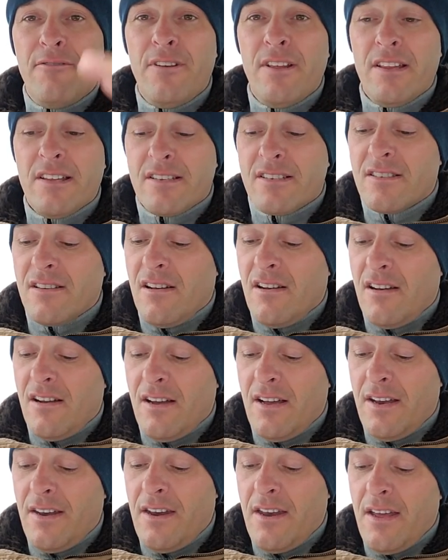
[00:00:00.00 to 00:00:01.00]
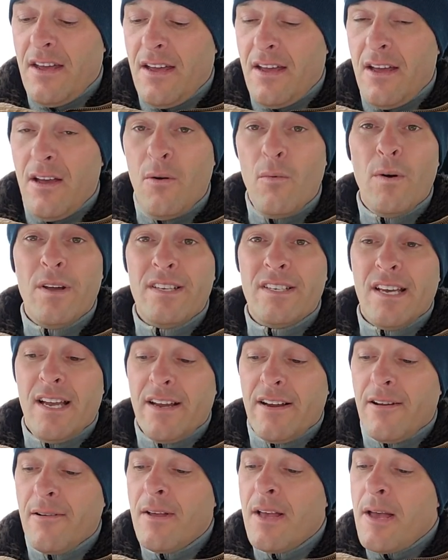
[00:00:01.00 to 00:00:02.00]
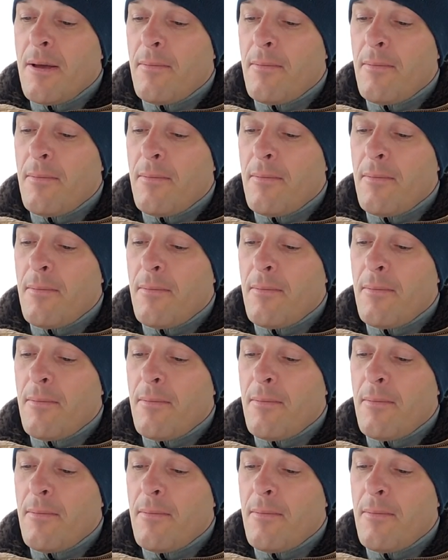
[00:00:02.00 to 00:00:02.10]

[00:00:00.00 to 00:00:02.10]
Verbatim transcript: Felix on uh, White Tiger.